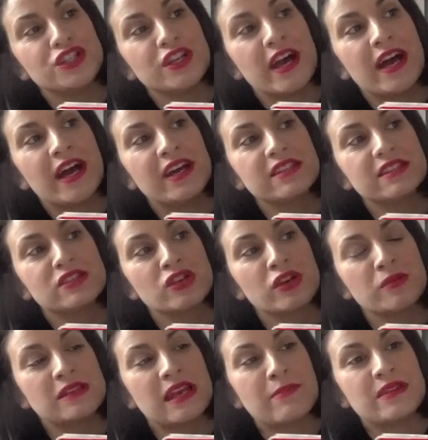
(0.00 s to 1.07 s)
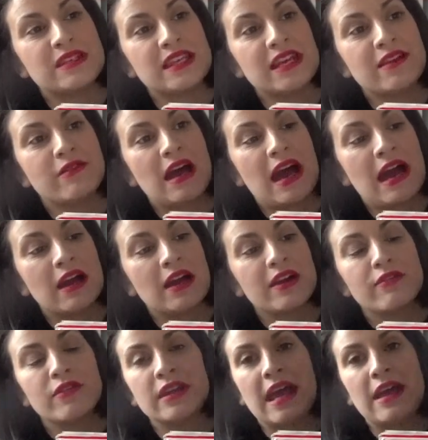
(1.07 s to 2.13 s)
charts, so it was like Madeira,
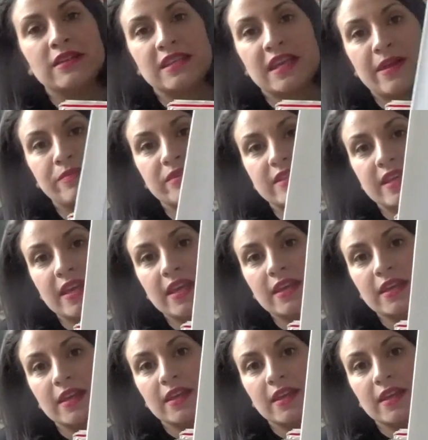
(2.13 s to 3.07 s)
Anchor and DMC.